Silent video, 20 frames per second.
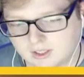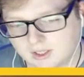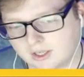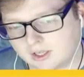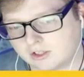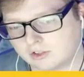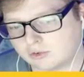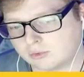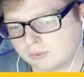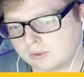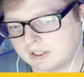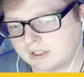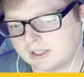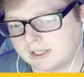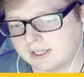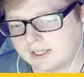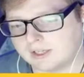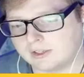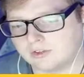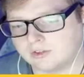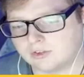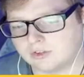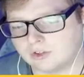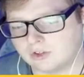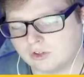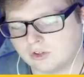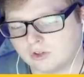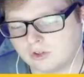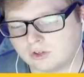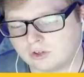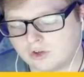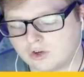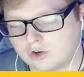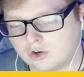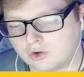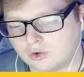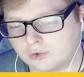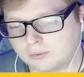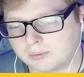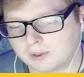as well as
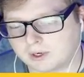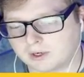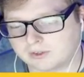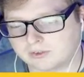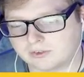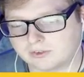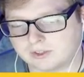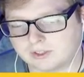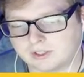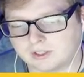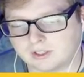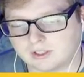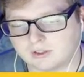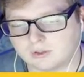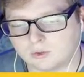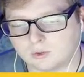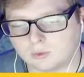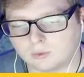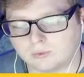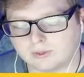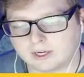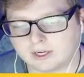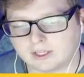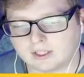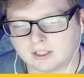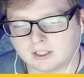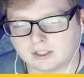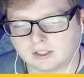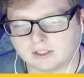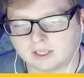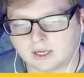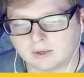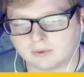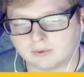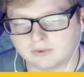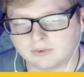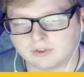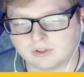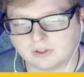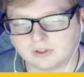New Bark City that I can get
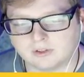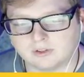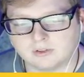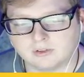encounters in.